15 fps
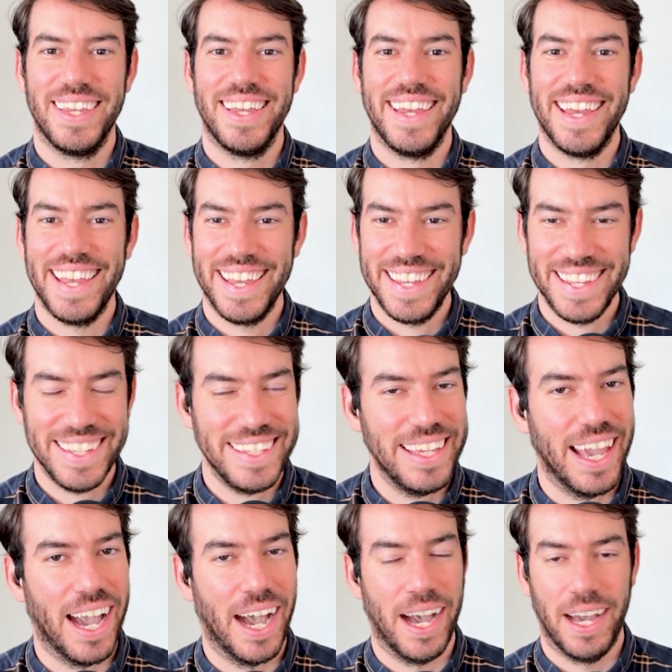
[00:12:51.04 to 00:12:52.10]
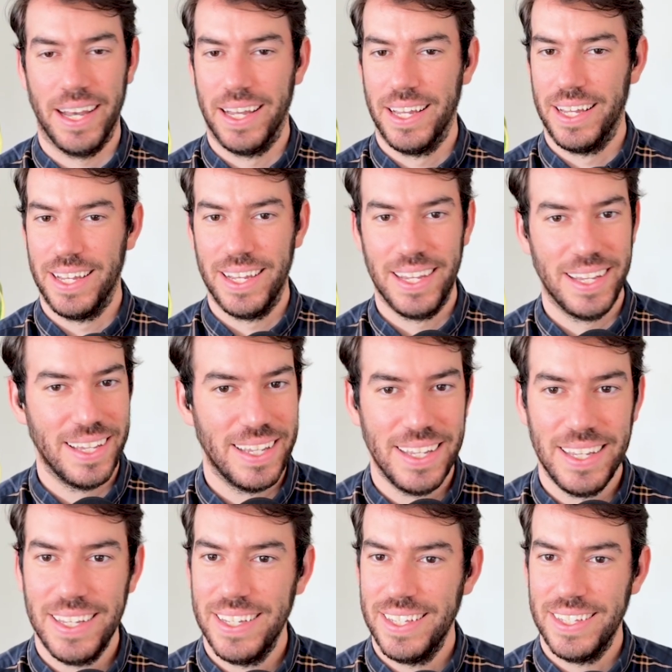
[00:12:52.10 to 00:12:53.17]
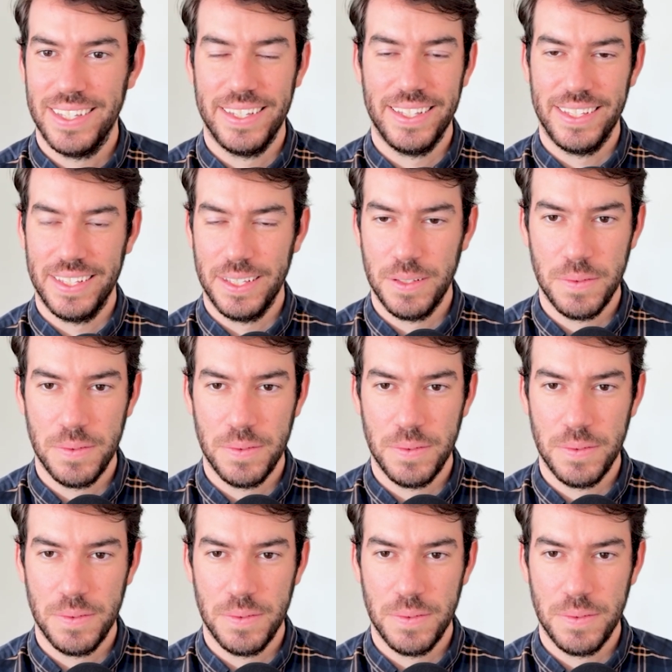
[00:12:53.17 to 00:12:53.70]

in our past, right? We wanted to solve every